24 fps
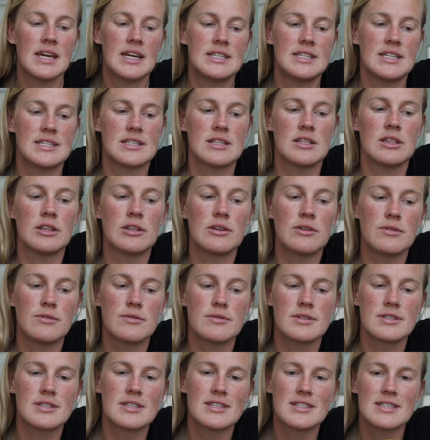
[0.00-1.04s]
it doesn't
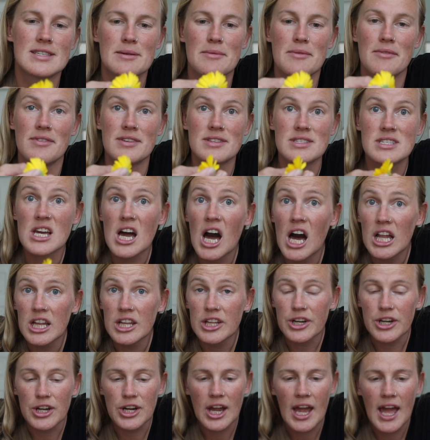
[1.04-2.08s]
lose some of its
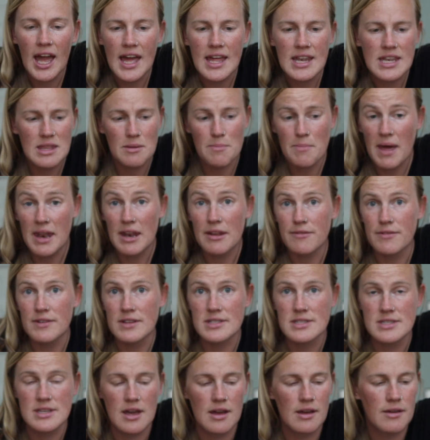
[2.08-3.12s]
color, and the
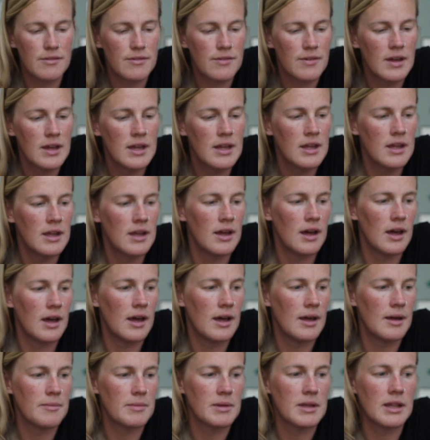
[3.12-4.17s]
benefits of
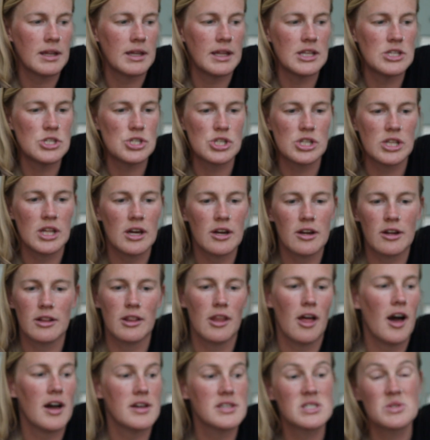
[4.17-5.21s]
calendula are
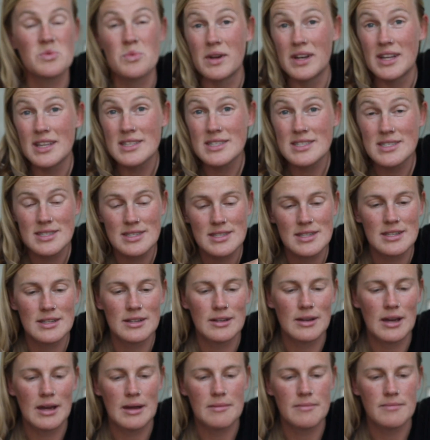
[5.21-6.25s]
lost when it's
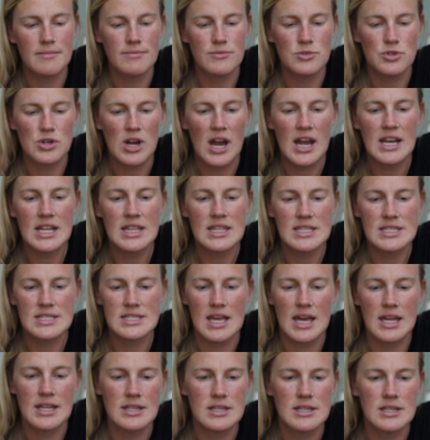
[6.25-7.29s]
dried in the
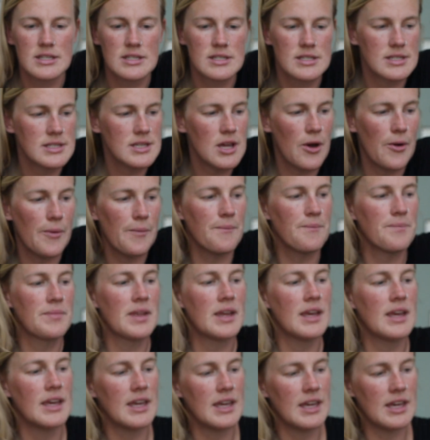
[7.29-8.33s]
sun. So
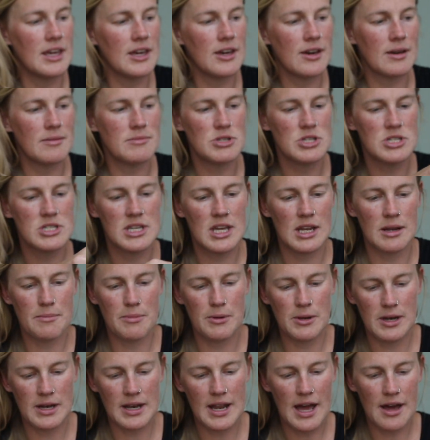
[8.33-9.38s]
here I'm just going
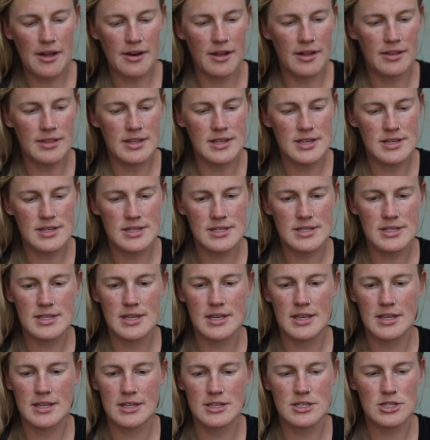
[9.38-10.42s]
to put it out on
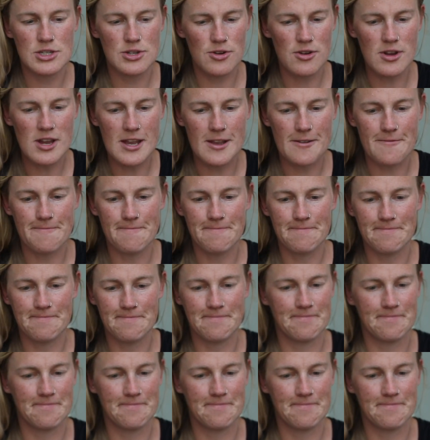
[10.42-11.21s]
this screen.